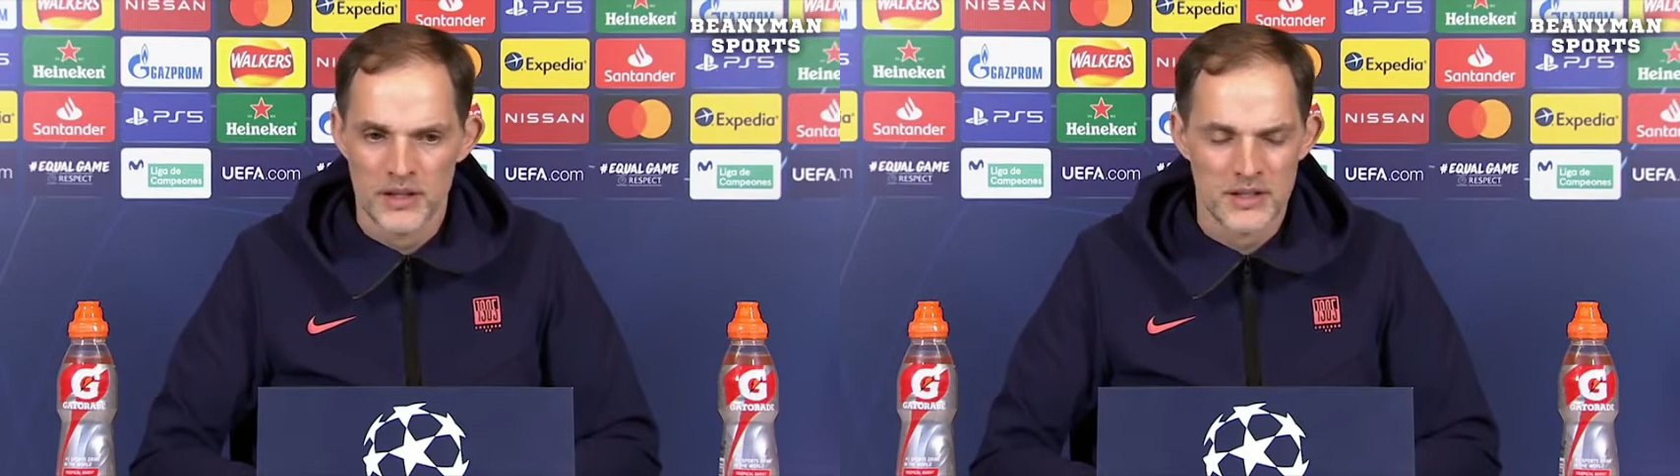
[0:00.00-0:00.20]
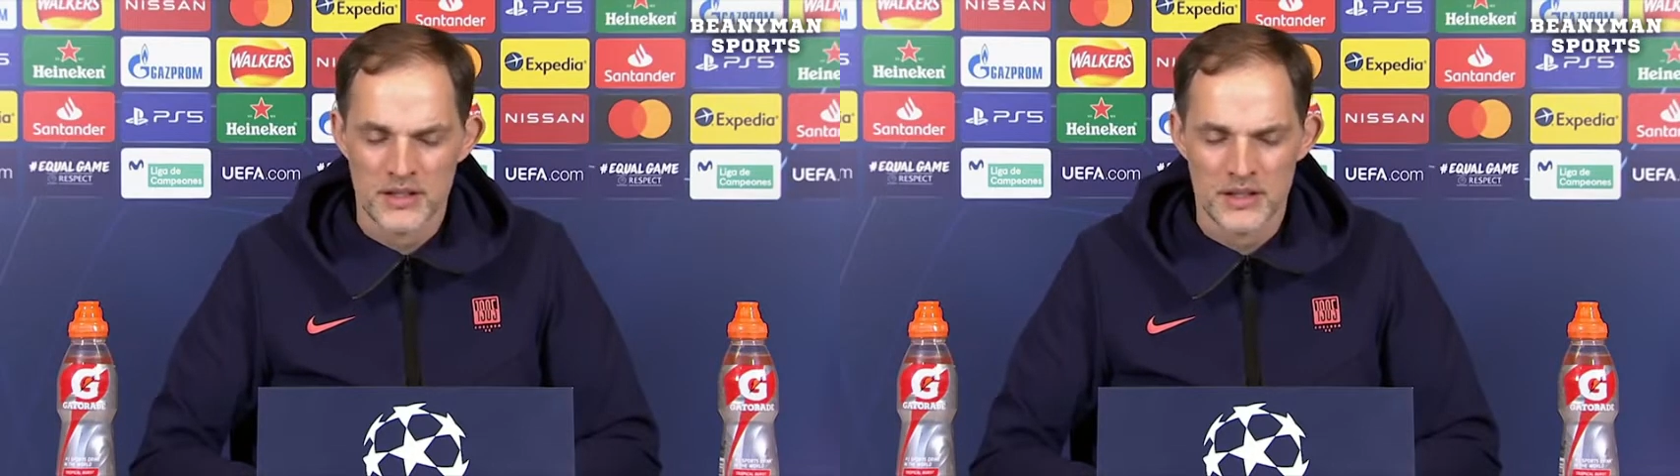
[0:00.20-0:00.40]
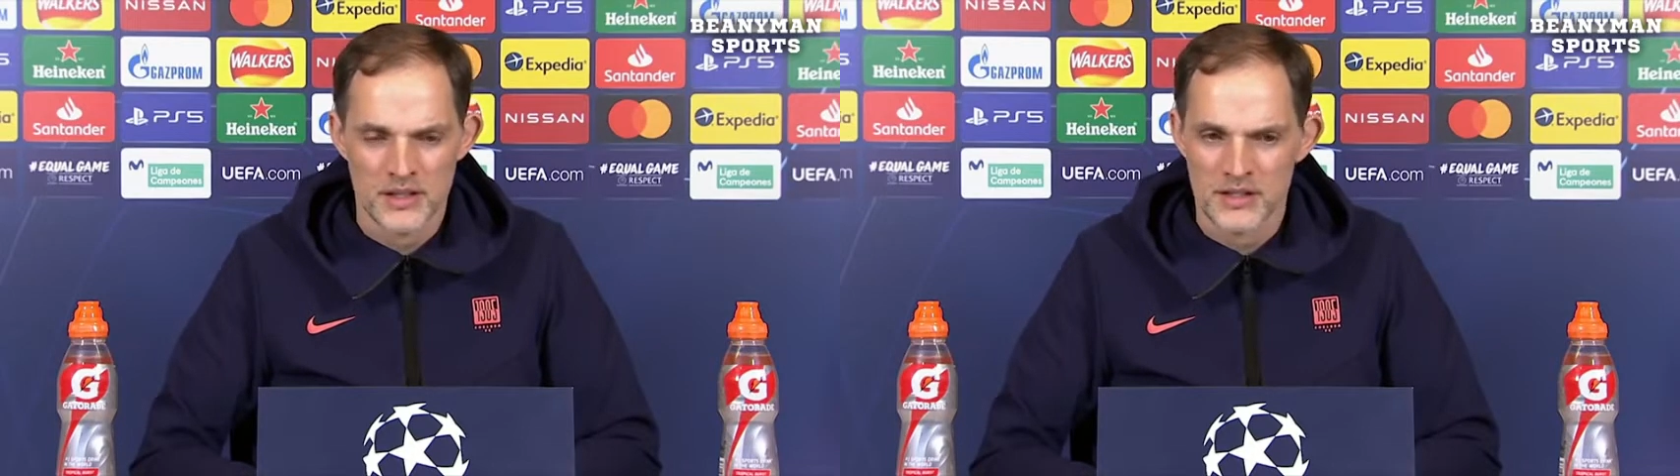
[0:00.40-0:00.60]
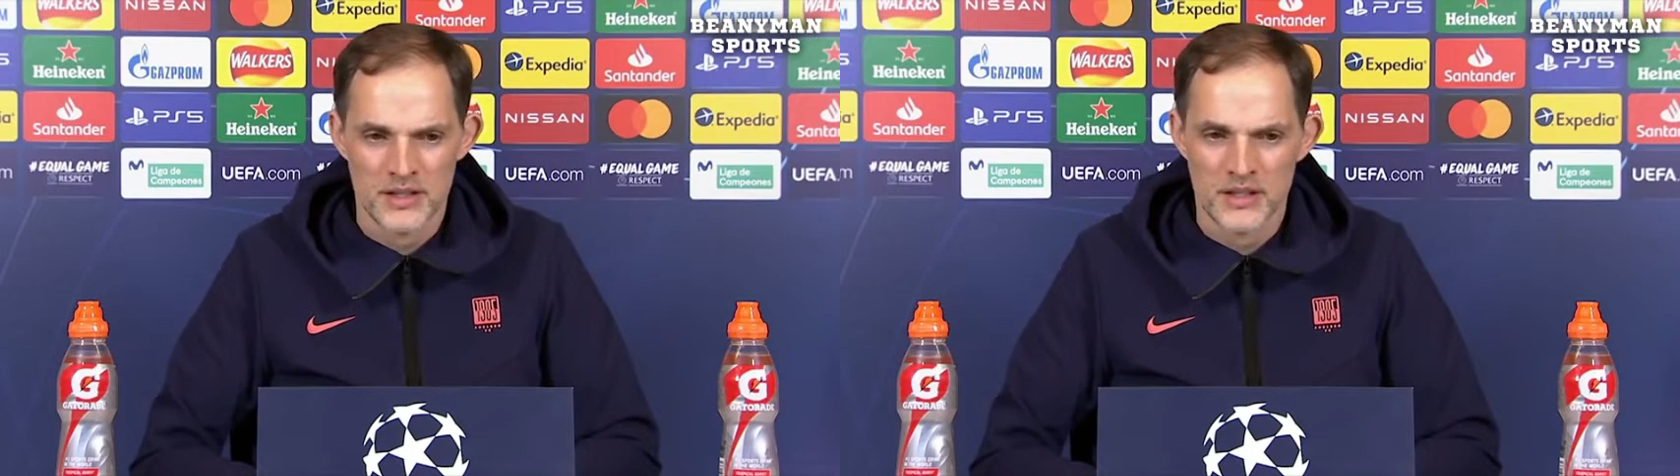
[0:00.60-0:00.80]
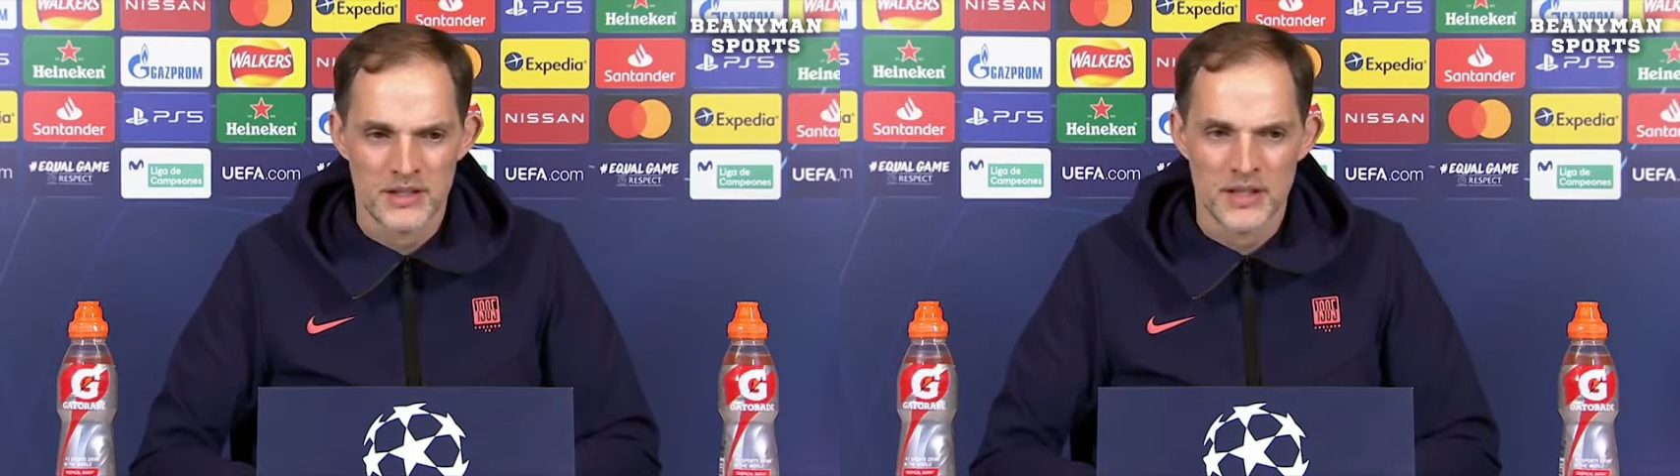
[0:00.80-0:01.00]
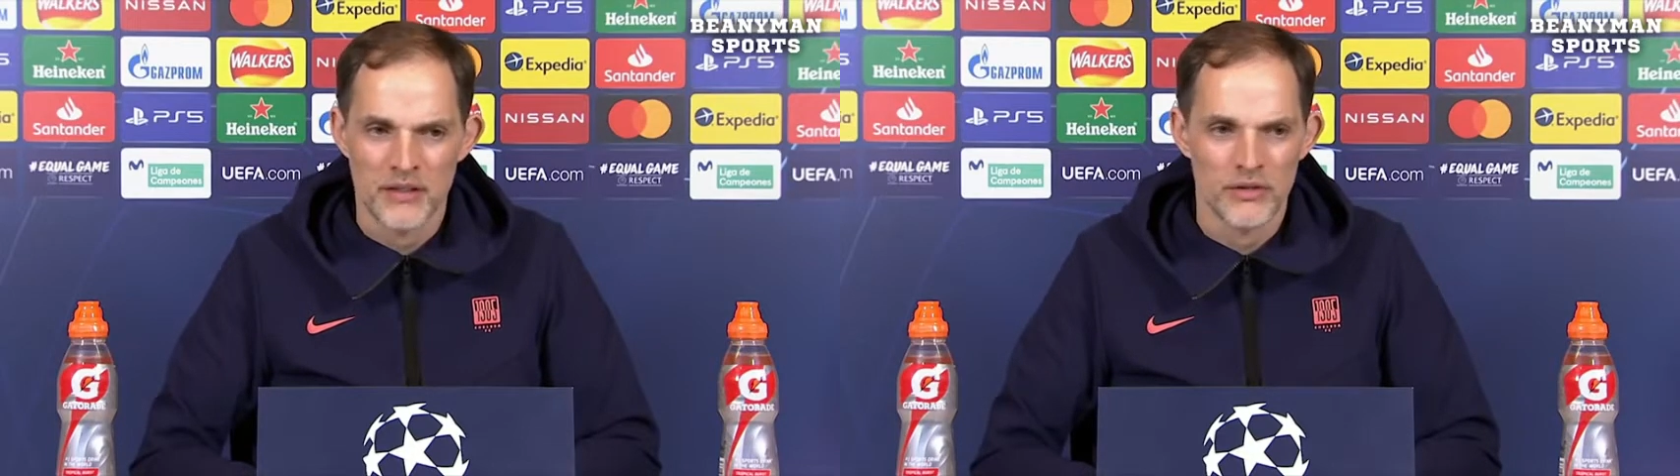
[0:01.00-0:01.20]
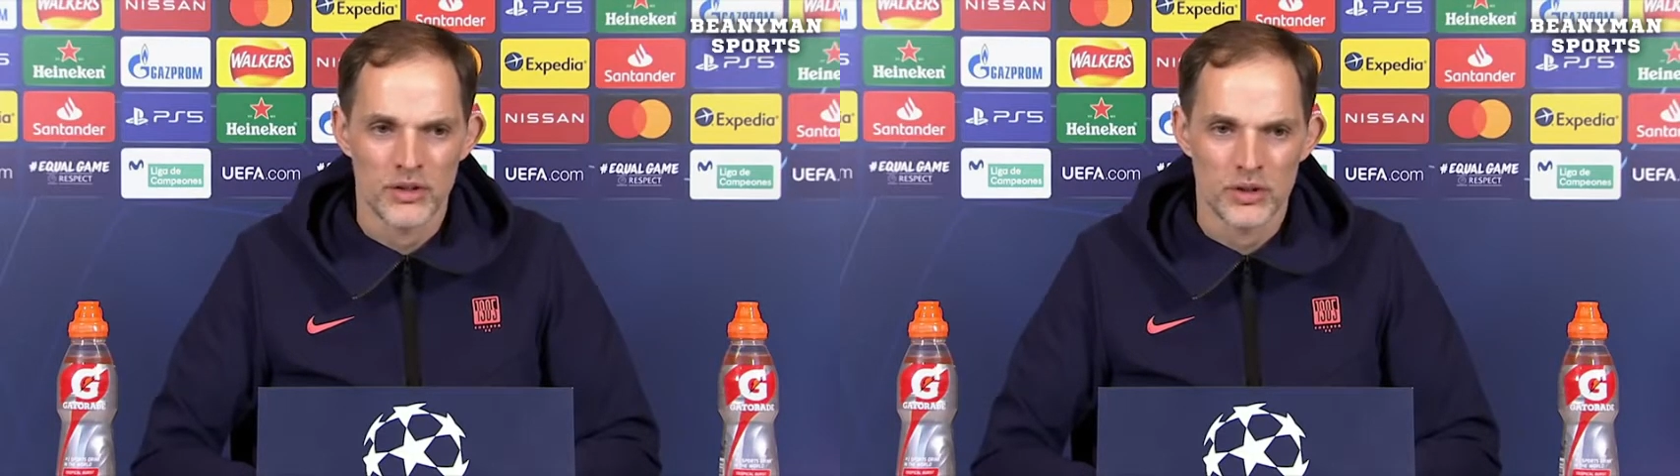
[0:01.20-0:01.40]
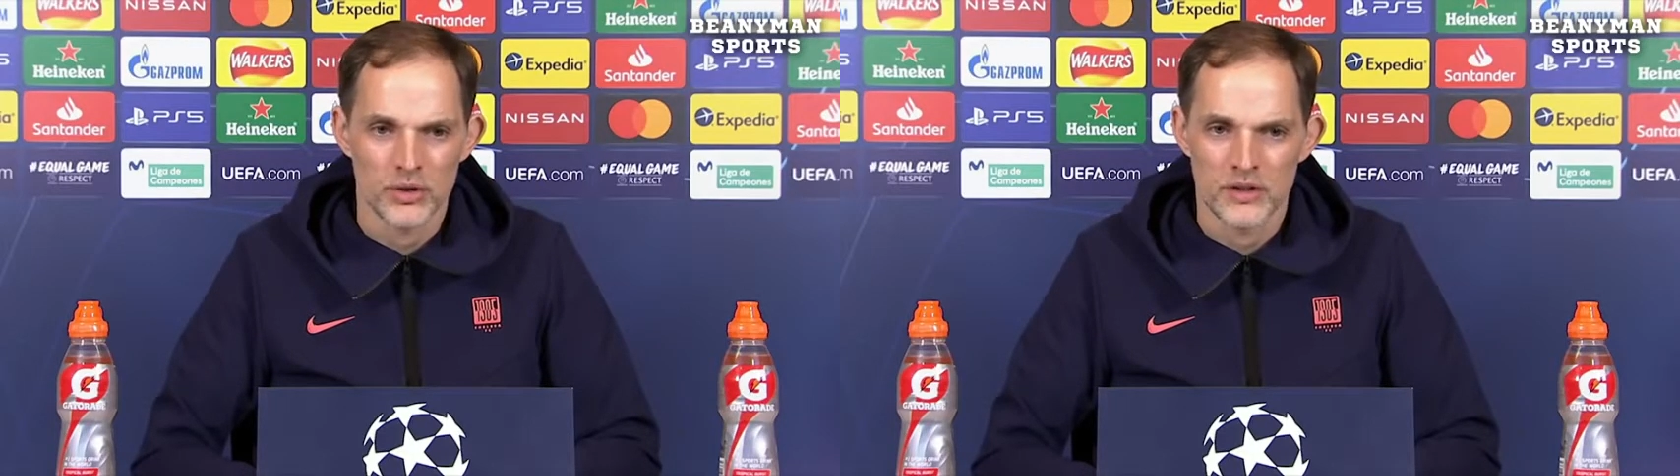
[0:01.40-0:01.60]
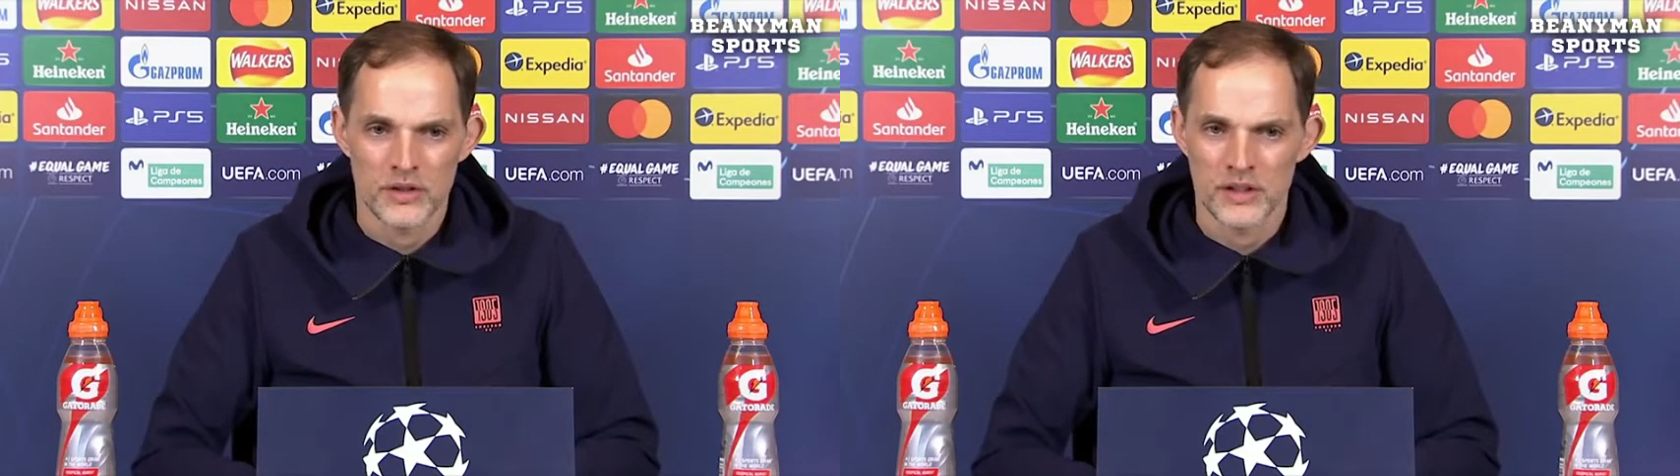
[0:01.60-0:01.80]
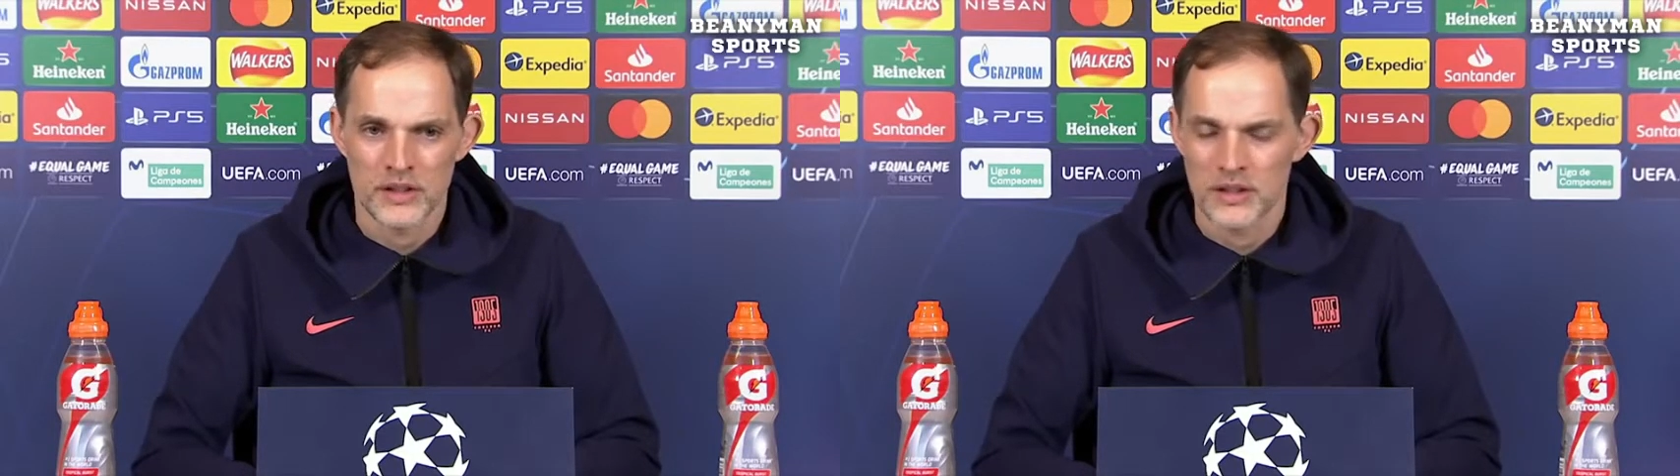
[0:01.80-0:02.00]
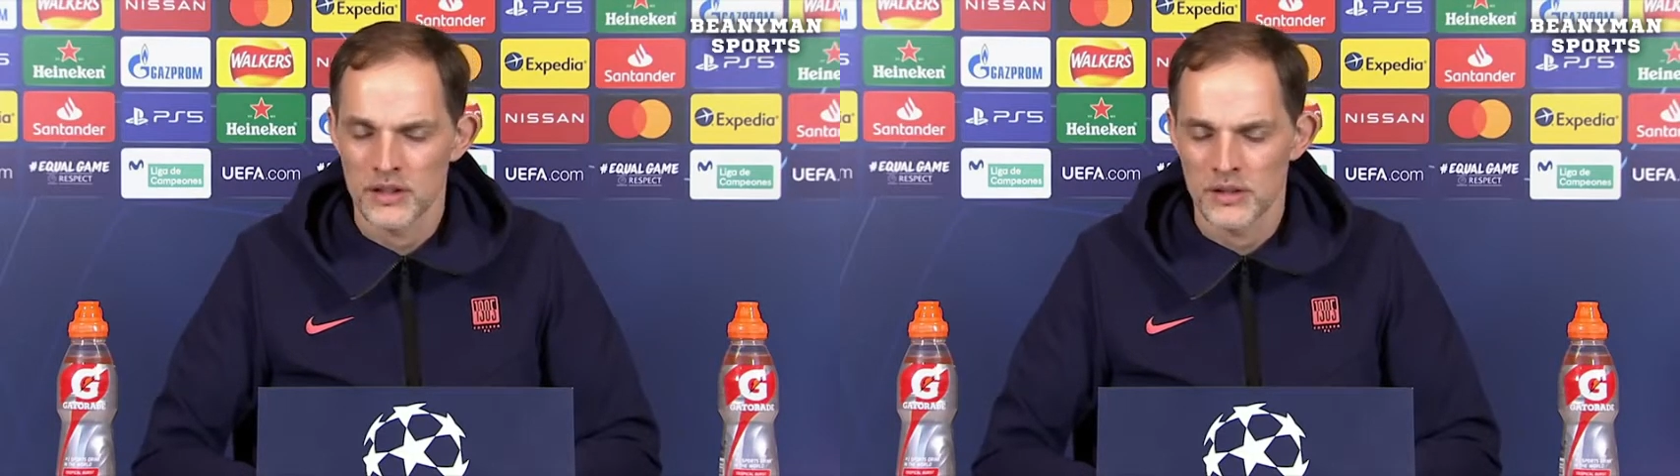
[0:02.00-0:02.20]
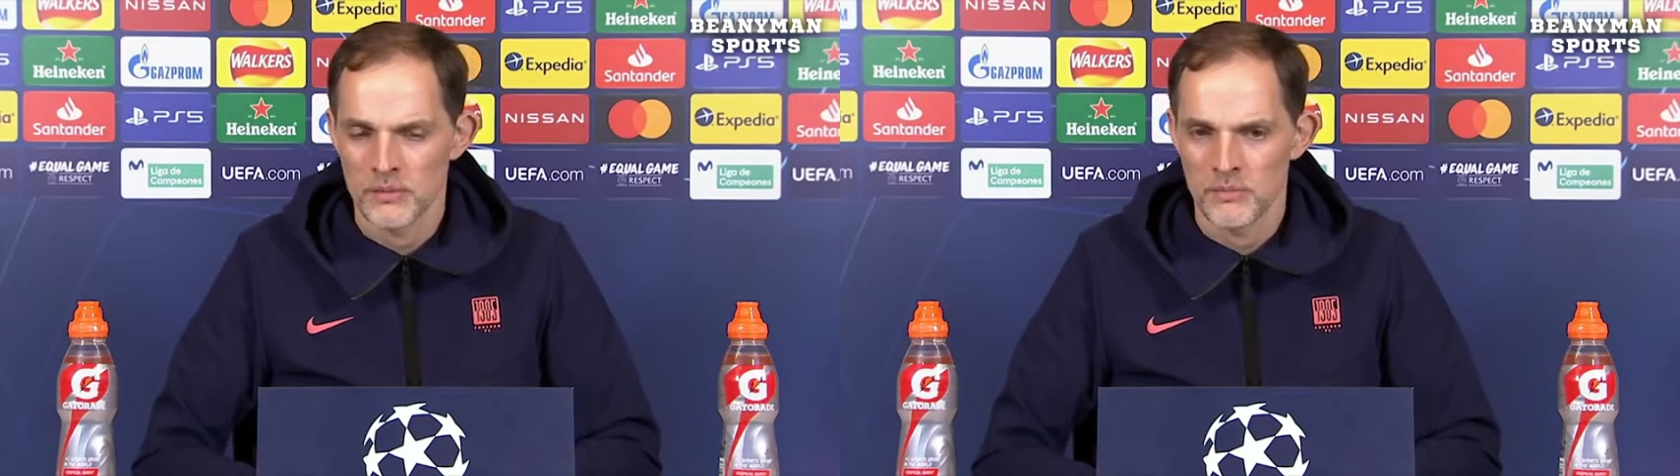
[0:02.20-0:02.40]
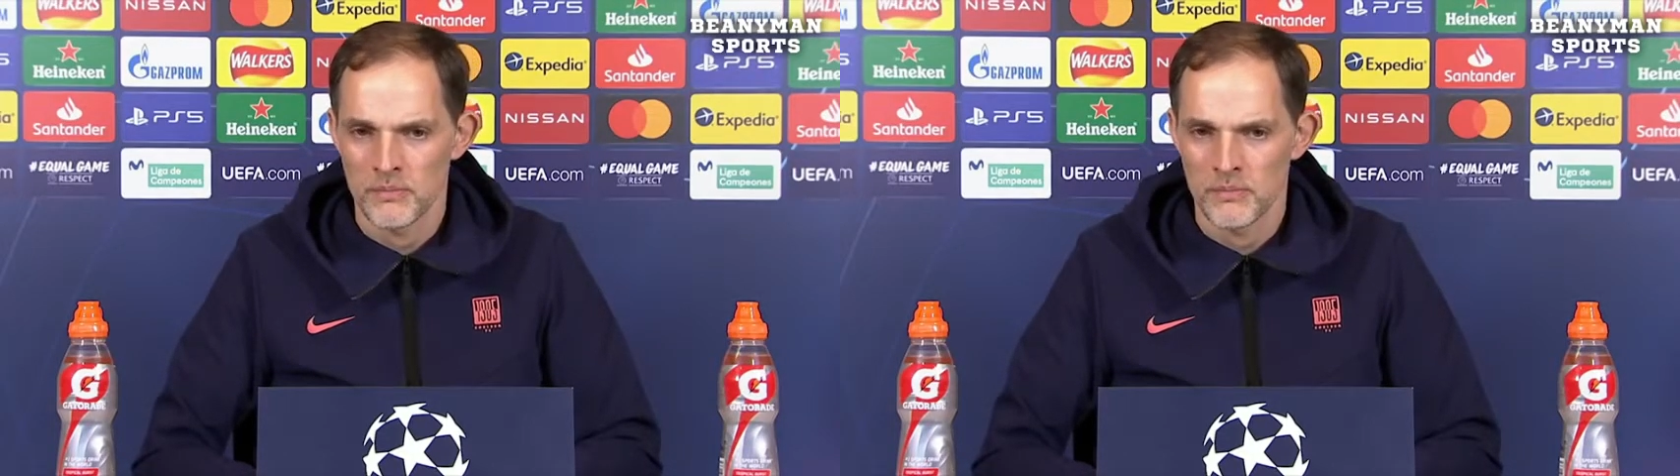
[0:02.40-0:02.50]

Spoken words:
our squad is fully fit apart from one player,